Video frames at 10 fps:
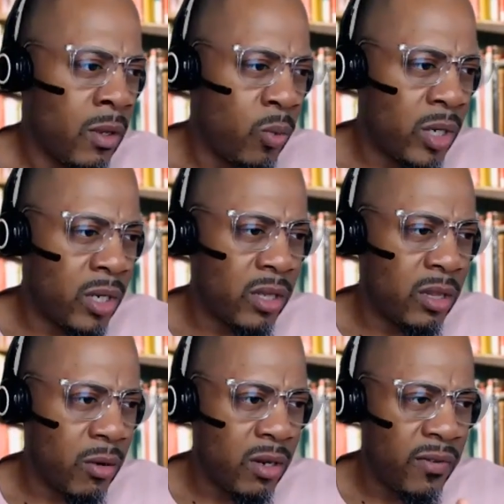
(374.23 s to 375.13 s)
when the
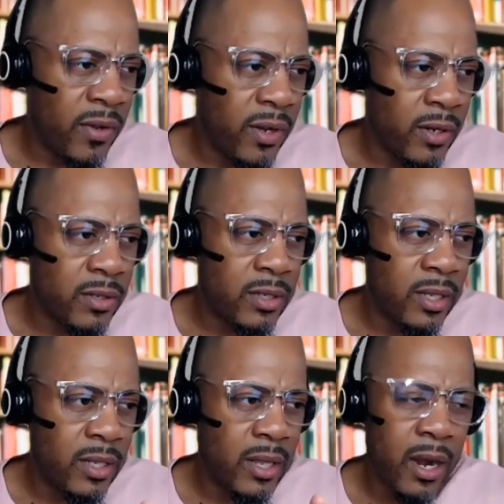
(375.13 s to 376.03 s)
authority figures
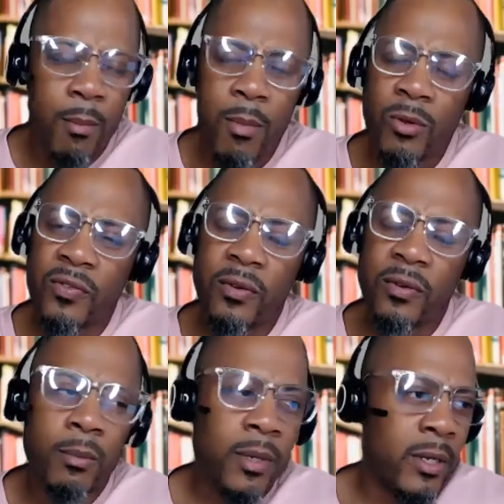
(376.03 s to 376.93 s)
they are most
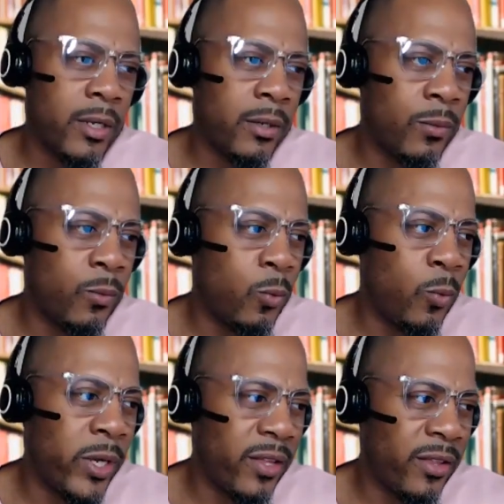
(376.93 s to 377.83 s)
familiar
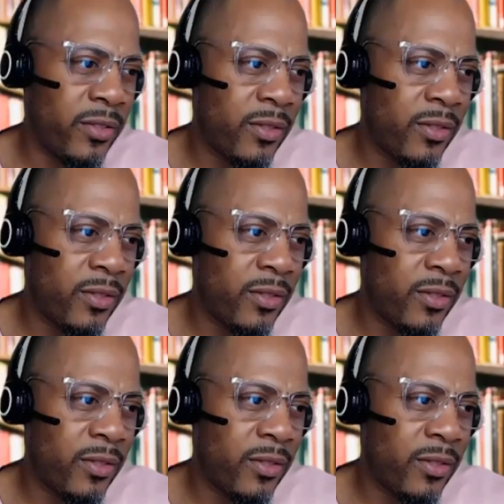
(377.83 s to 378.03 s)
with